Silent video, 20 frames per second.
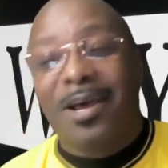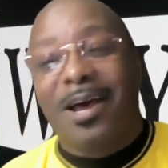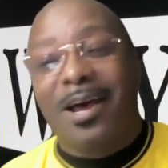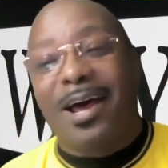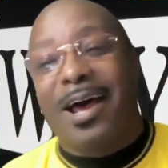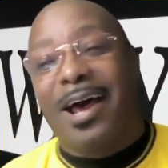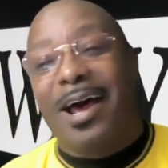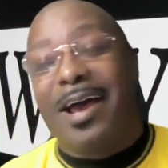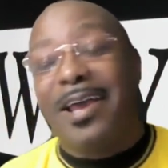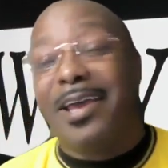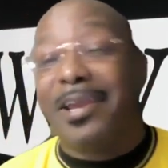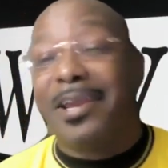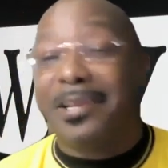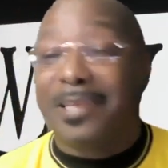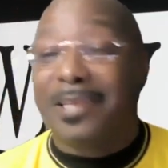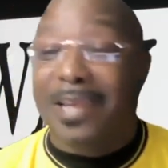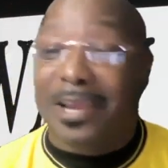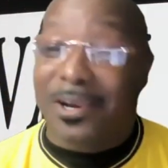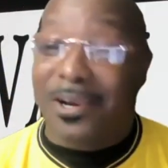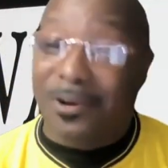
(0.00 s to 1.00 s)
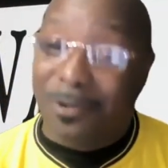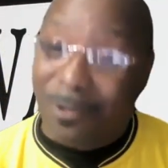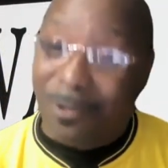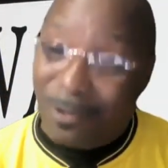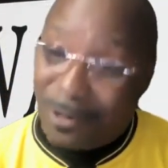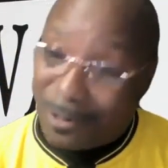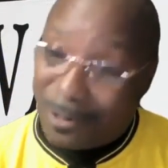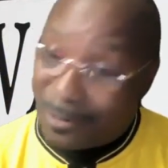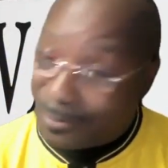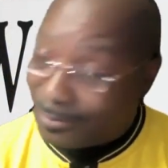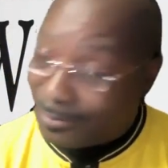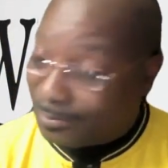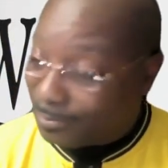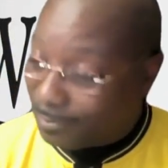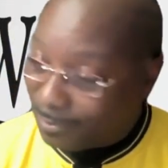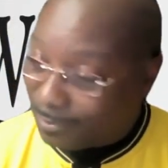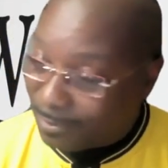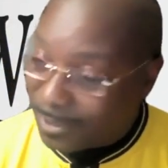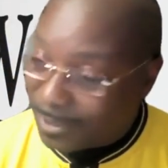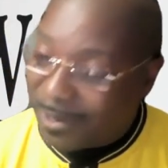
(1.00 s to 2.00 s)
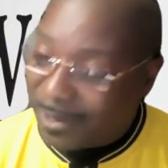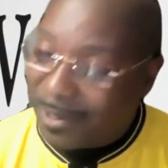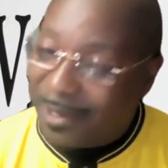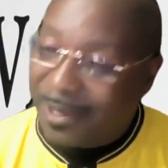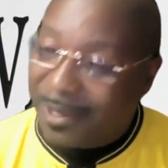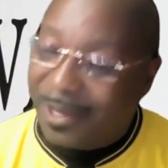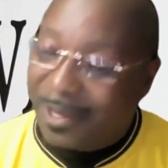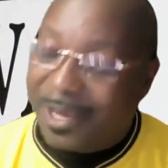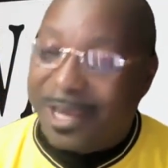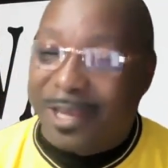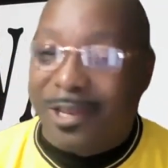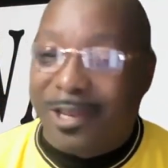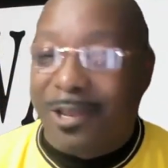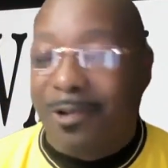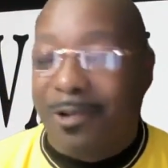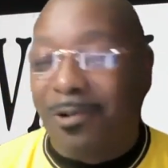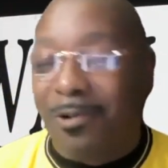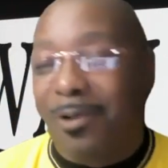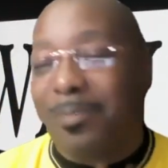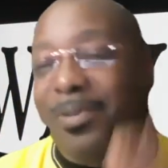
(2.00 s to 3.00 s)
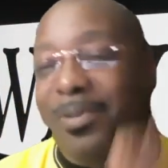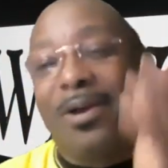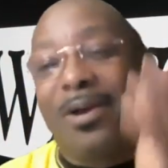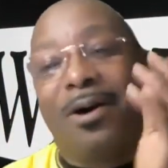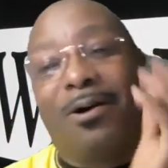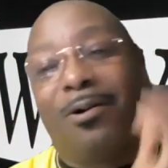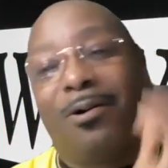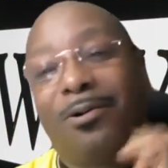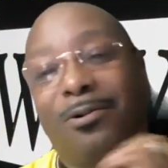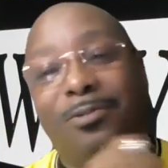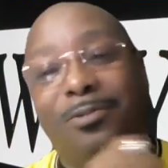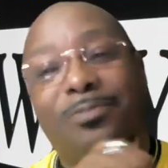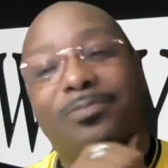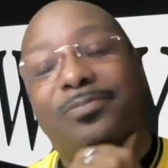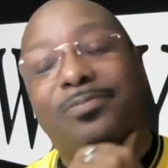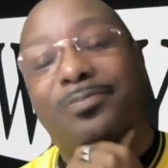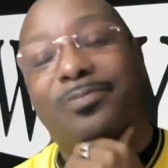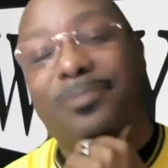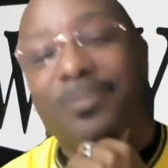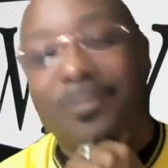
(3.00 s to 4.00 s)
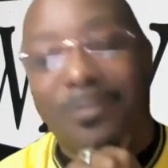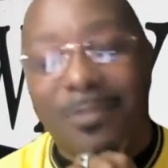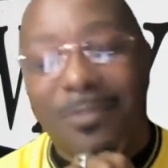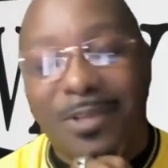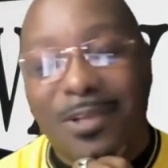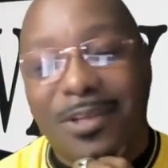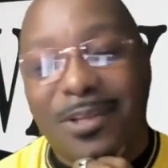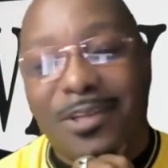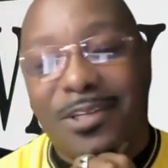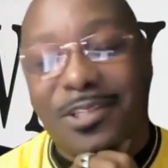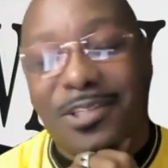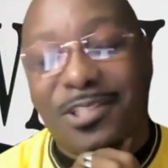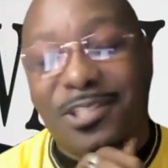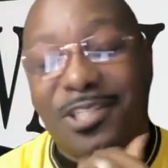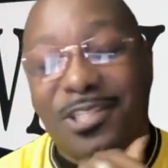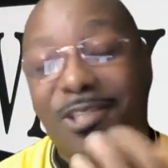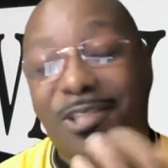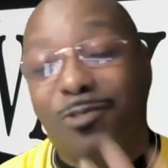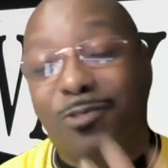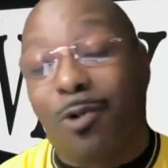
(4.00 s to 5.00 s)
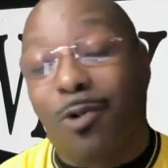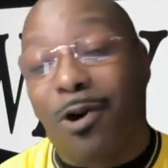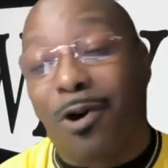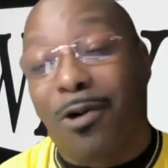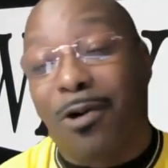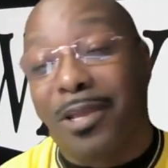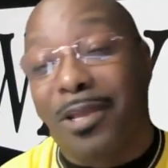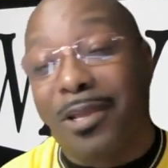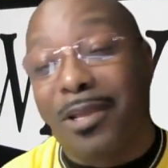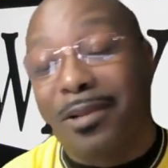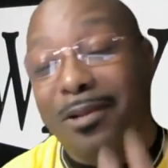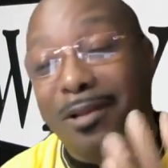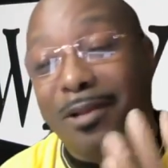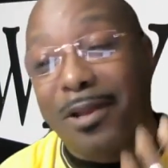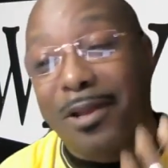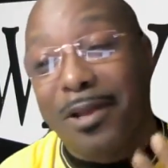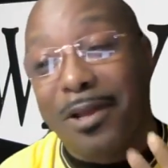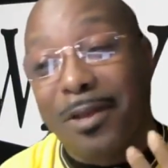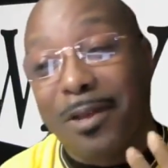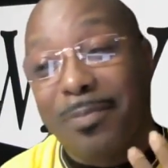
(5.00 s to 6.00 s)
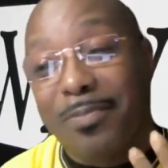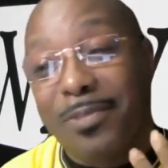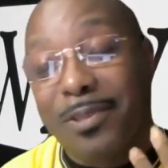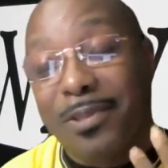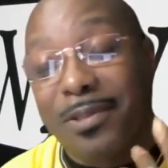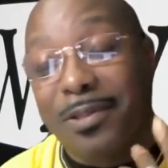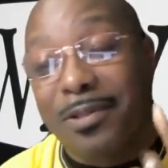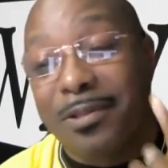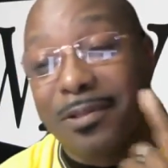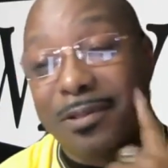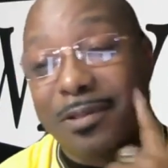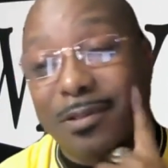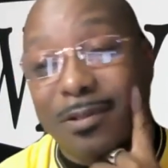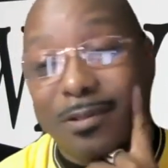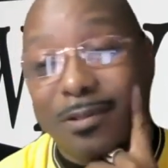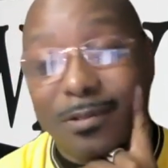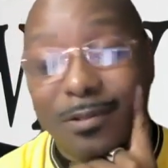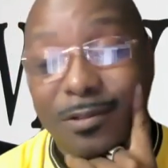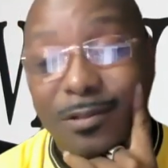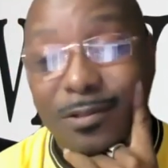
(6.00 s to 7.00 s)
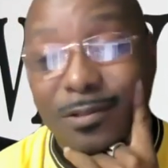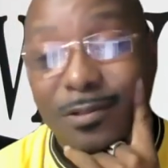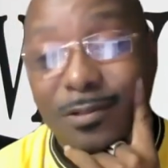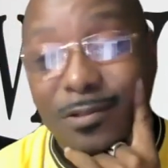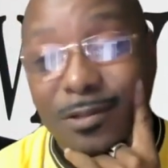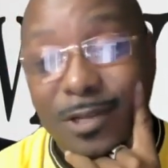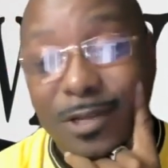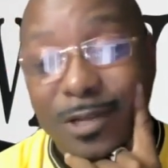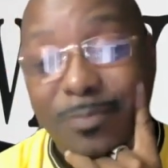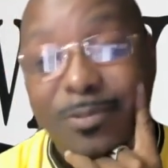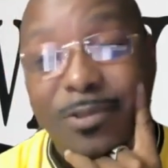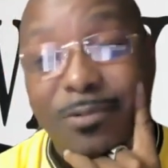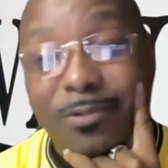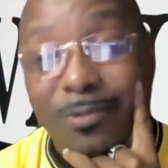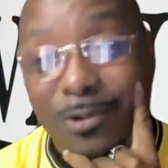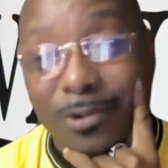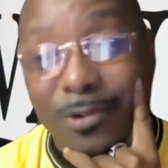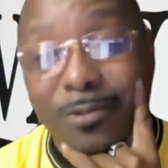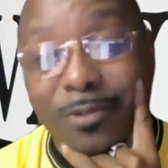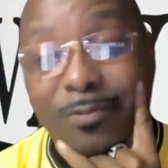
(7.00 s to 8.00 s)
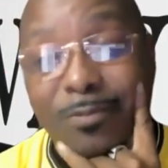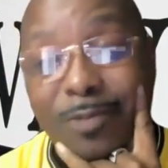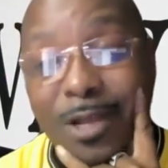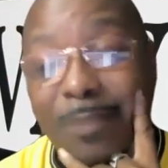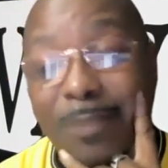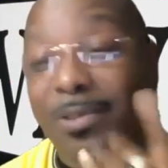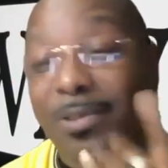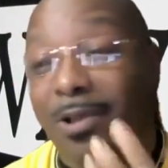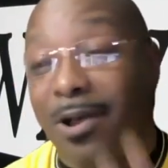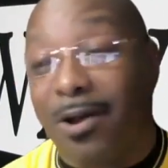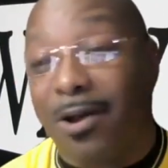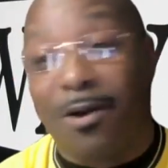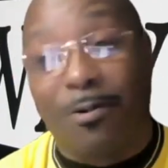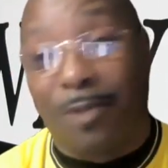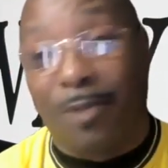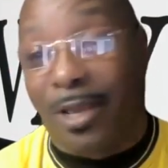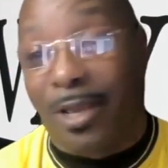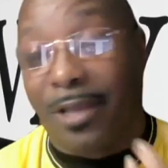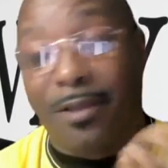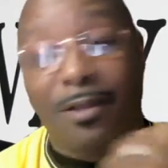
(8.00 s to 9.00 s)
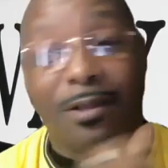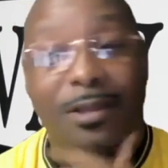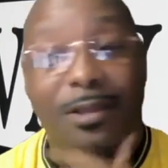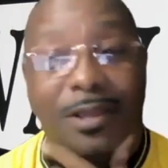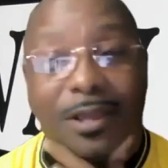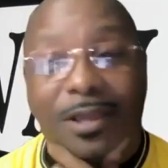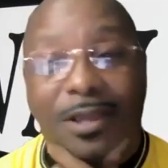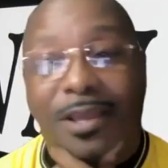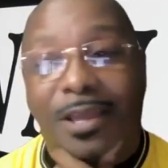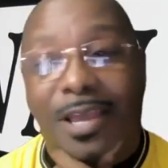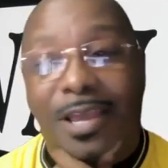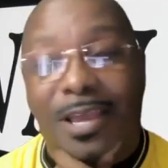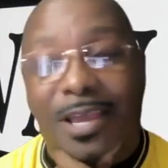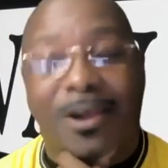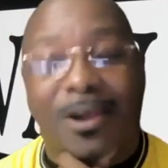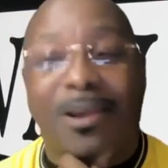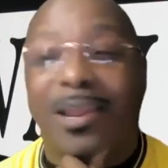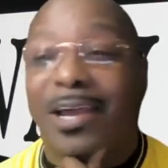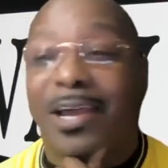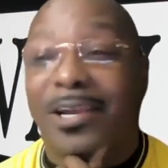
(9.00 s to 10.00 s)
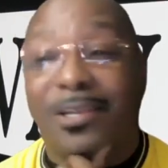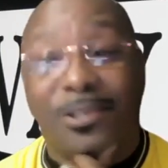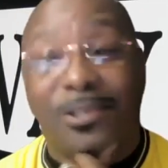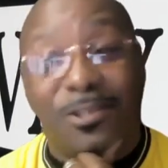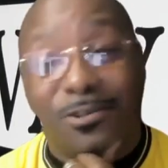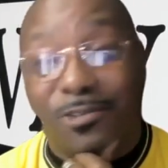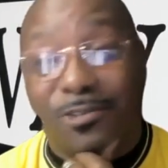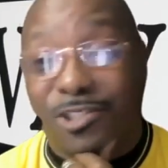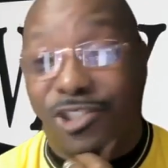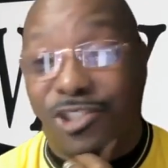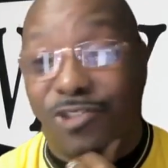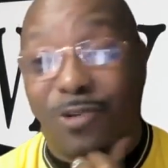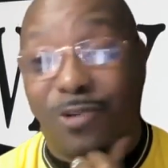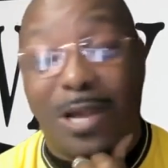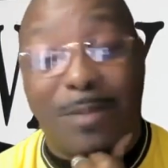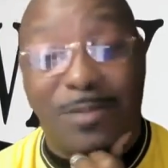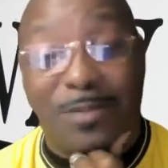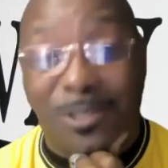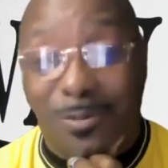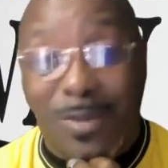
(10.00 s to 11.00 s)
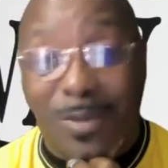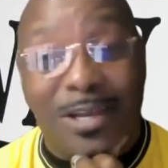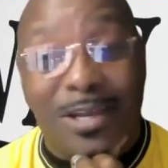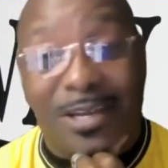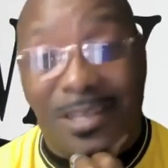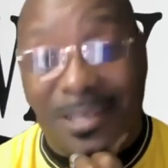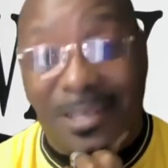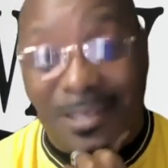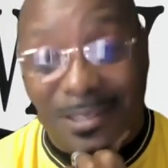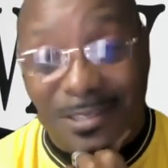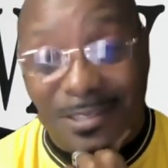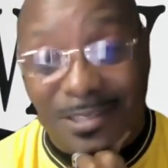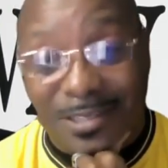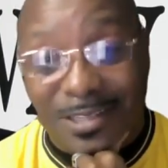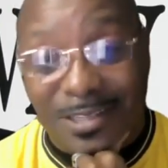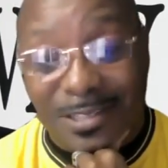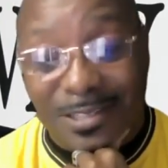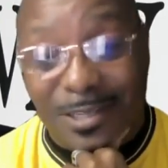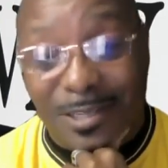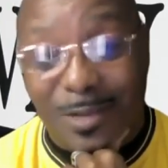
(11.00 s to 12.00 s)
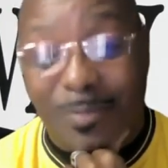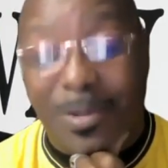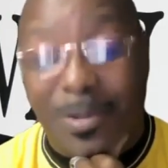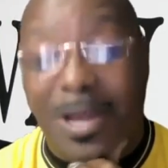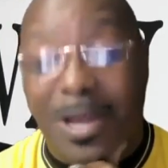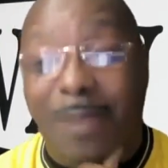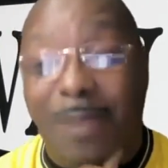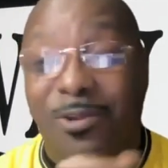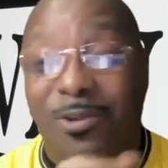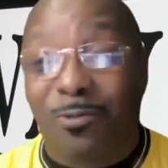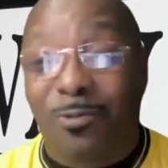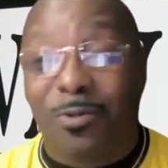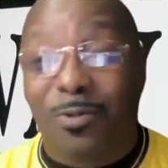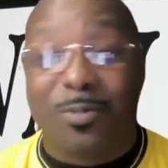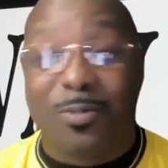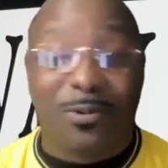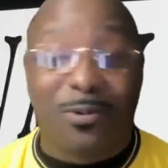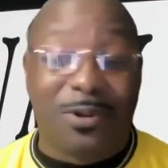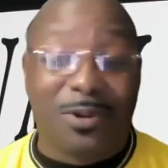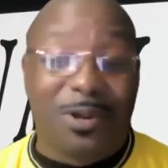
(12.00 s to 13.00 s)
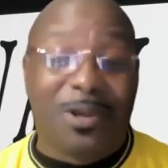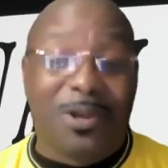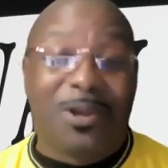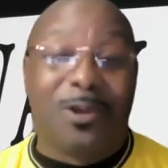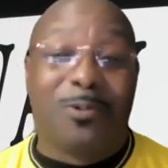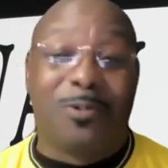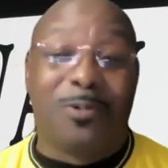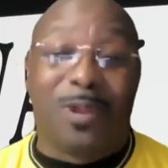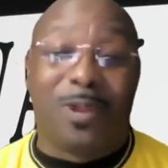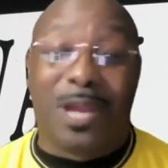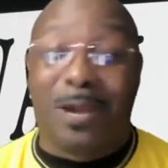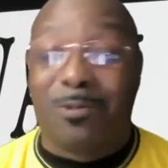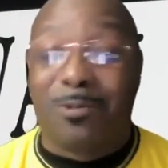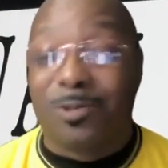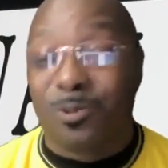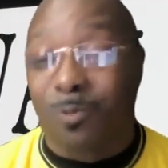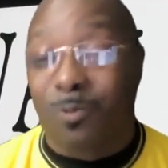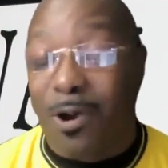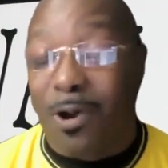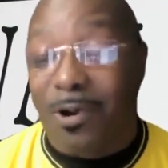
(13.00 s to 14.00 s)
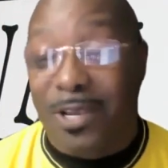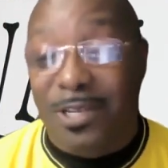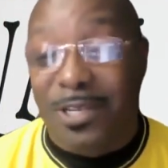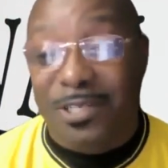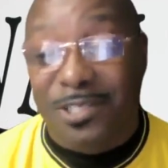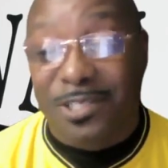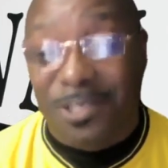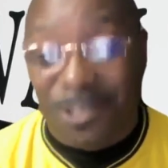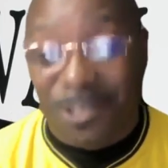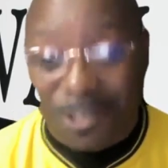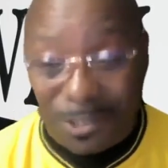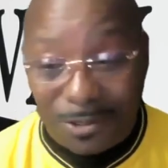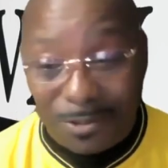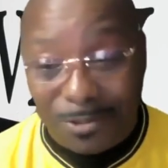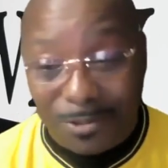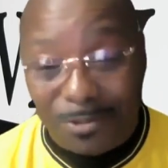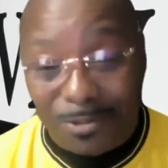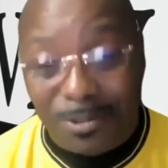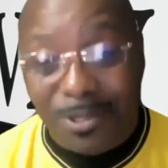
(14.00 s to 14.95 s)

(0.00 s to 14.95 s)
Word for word: I hit that corner, and lo and behold, she's walking up the up the room, up the hallway. And all I could do is drop to my knees. I said, Mama, you remember when I was walking to you